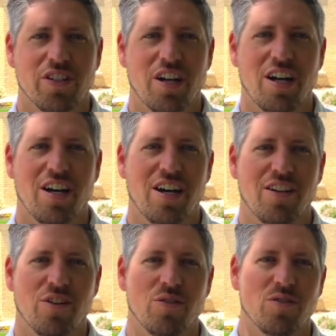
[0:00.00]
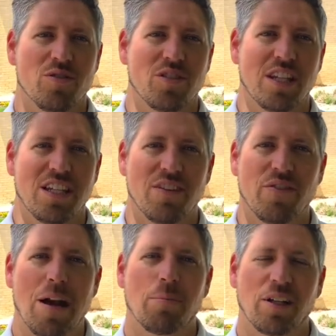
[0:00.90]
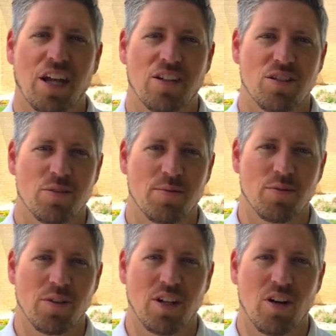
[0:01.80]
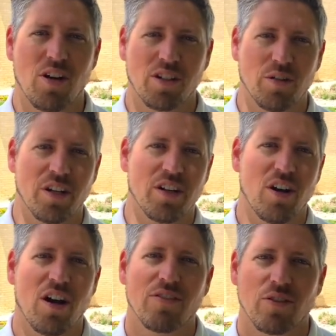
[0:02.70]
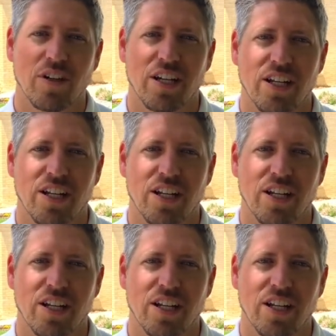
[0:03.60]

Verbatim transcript: uh, knows the different applications between on-grid and off-grid.